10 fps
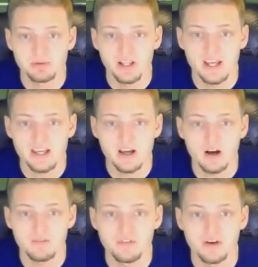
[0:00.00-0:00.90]
Play
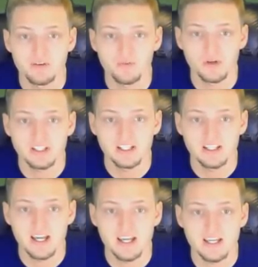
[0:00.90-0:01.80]
of the
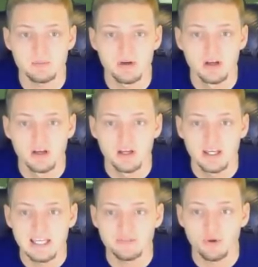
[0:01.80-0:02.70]
freaking game.
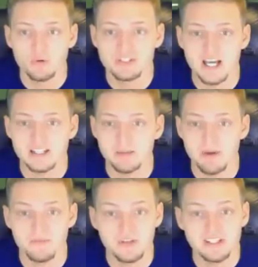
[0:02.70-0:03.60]
He throws that deep.
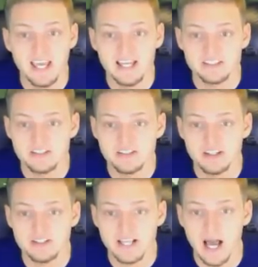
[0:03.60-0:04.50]
If he catches
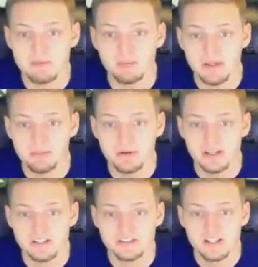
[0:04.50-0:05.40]
this, I'm going to be
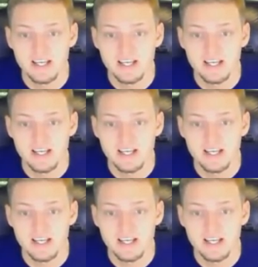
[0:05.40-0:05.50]
pissed.